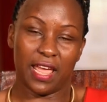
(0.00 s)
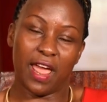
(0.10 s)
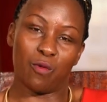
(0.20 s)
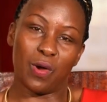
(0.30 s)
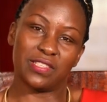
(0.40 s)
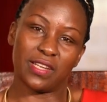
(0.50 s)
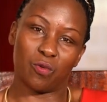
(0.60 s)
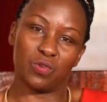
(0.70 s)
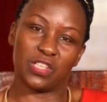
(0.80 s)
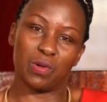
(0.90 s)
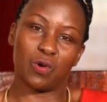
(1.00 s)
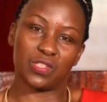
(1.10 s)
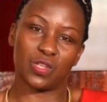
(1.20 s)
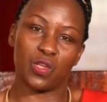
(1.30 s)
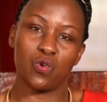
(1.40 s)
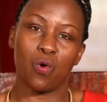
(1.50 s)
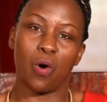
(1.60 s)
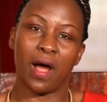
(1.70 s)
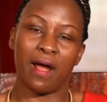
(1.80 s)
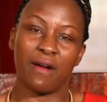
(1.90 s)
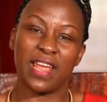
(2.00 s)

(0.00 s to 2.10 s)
And why is it a good debt? Because you are